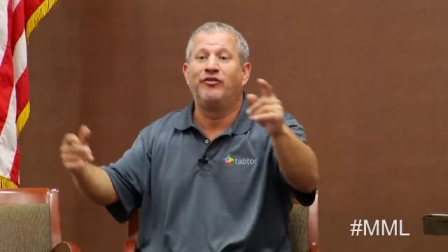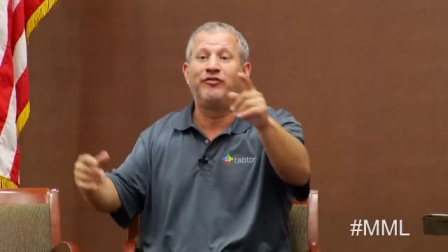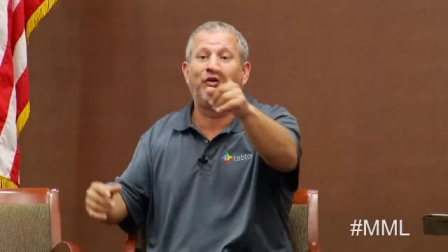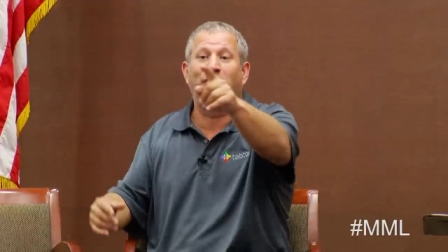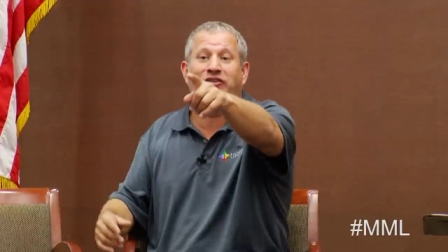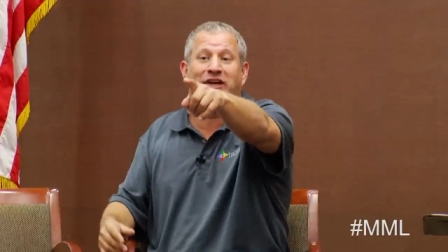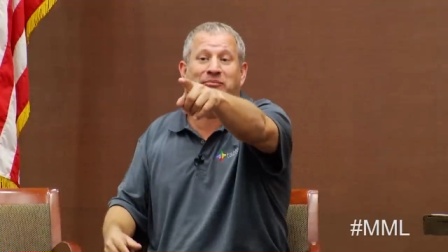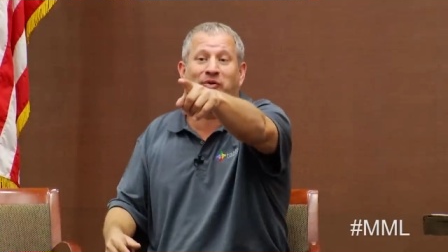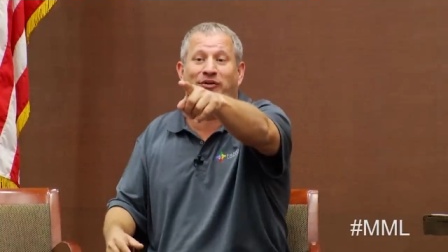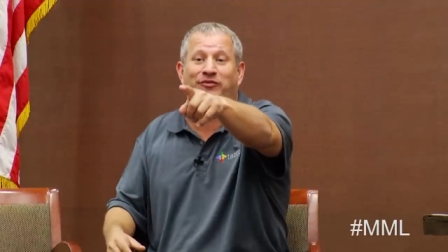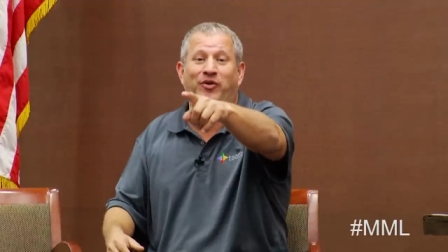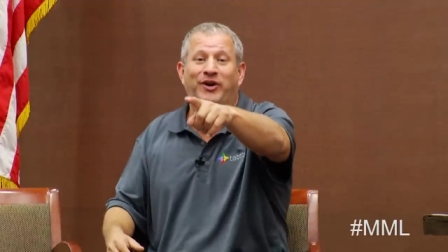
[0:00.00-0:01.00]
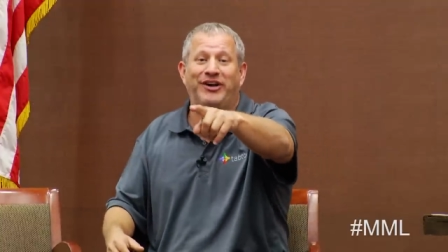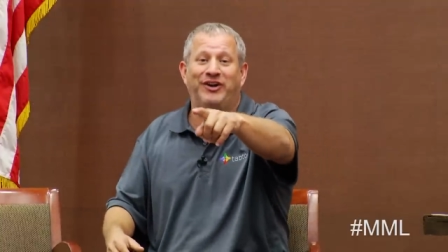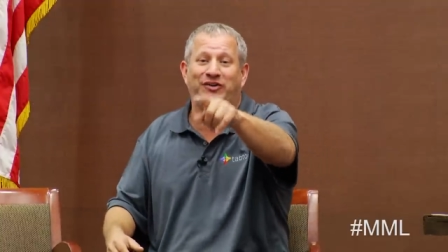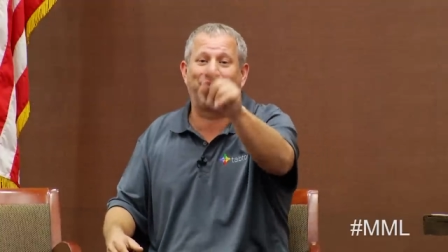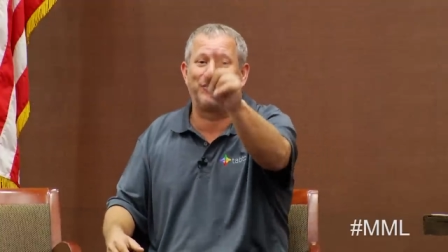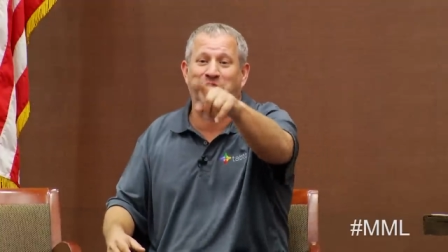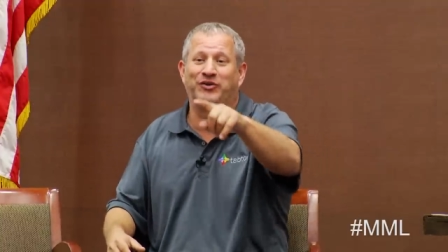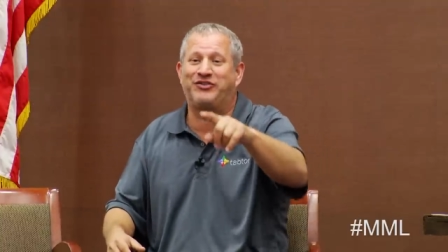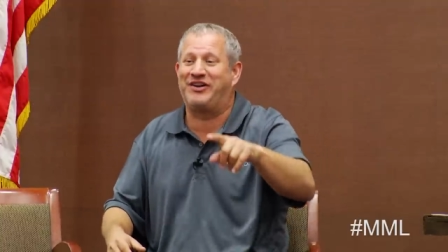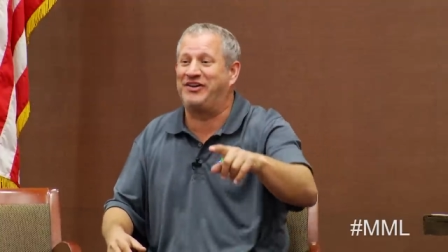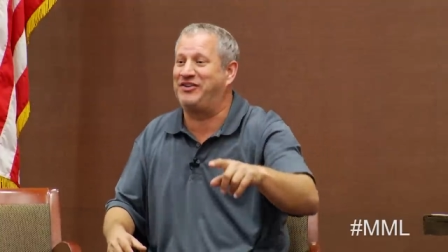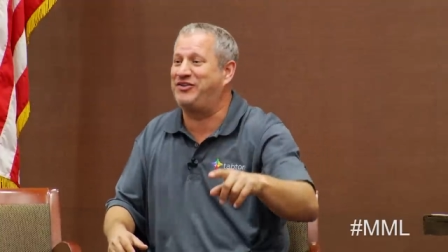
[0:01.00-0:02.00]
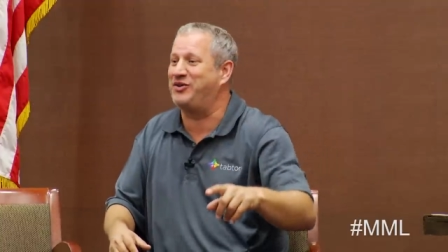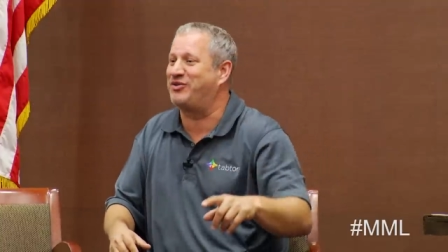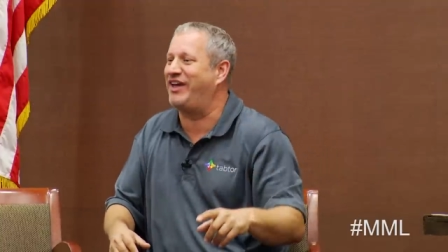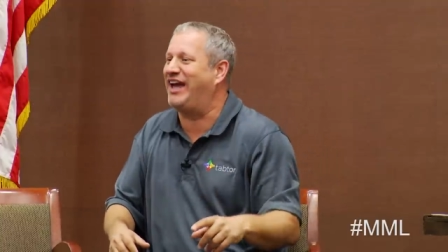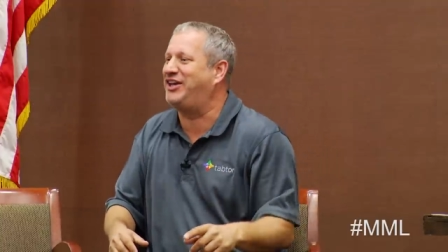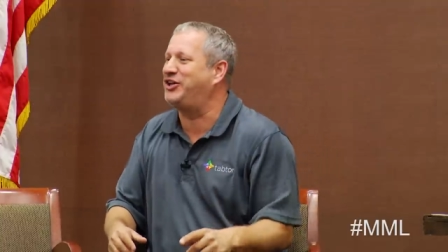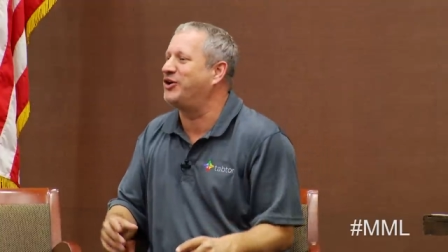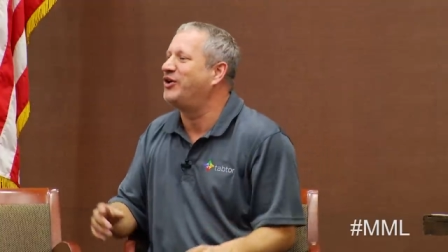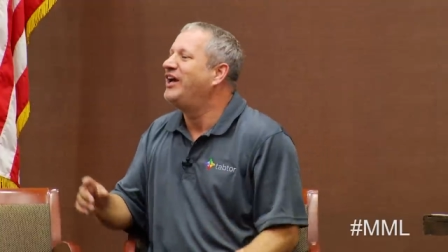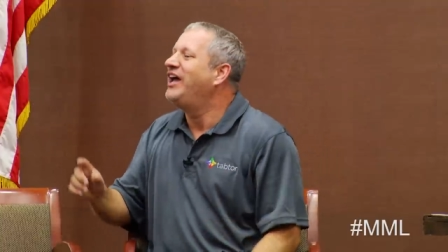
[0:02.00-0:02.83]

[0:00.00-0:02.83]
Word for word: 14.4 years, the rule of 72. Thank you.